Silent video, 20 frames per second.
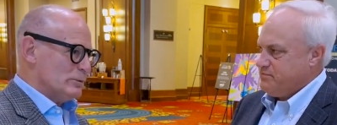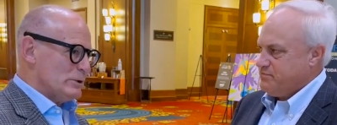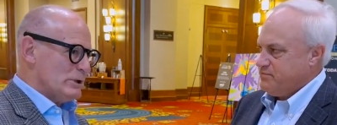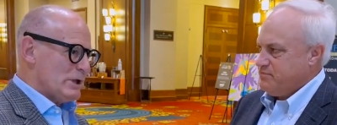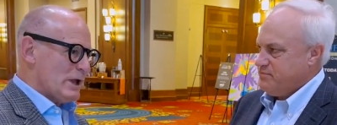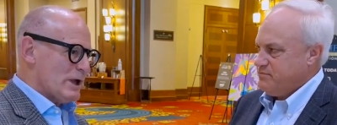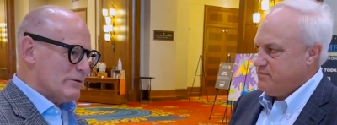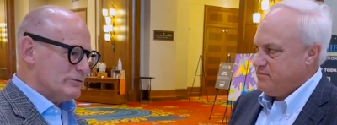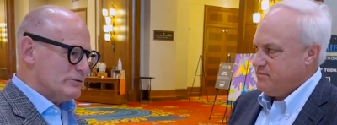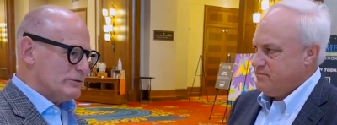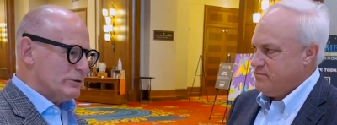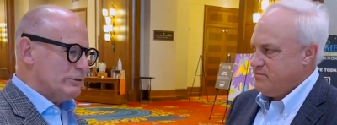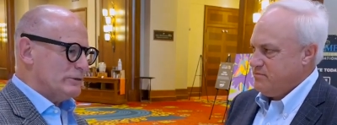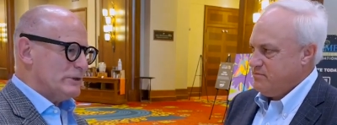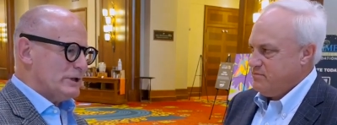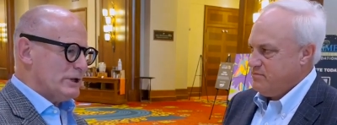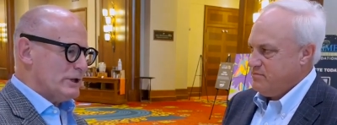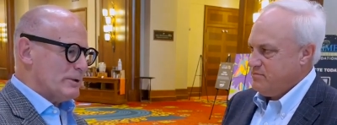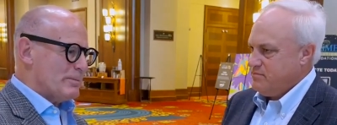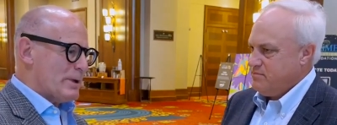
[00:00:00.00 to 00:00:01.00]
Speaker 1: we have to
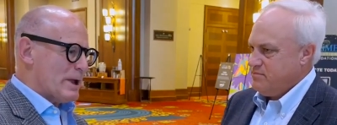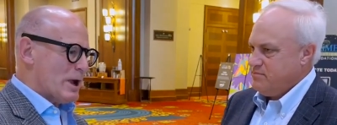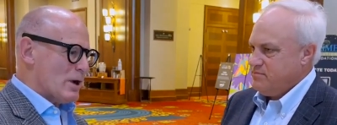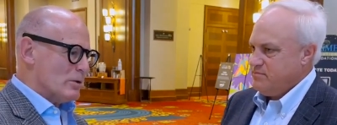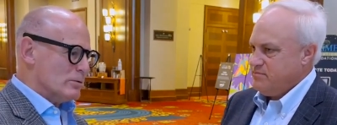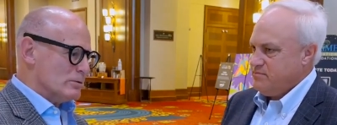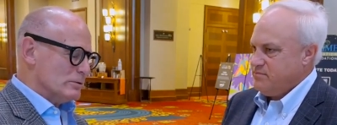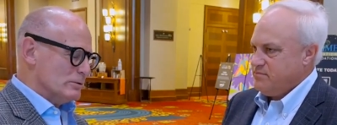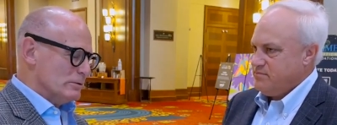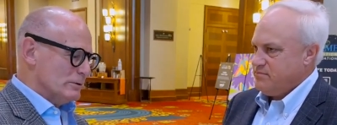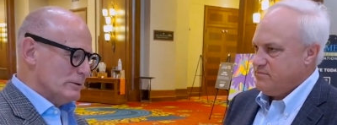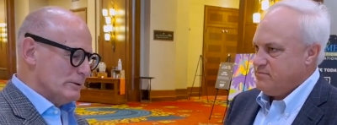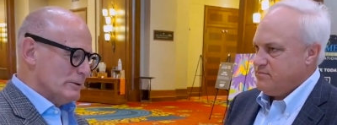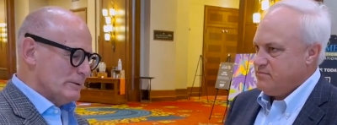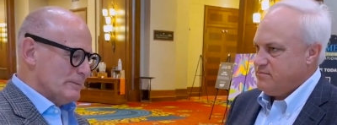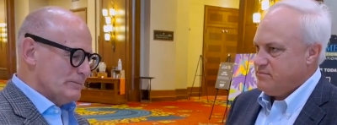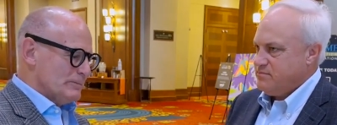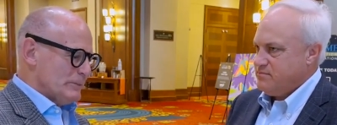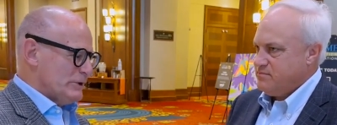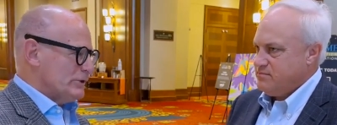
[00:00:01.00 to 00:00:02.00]
think about
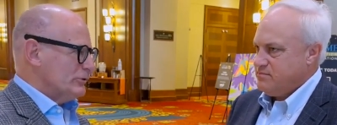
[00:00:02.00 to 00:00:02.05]
the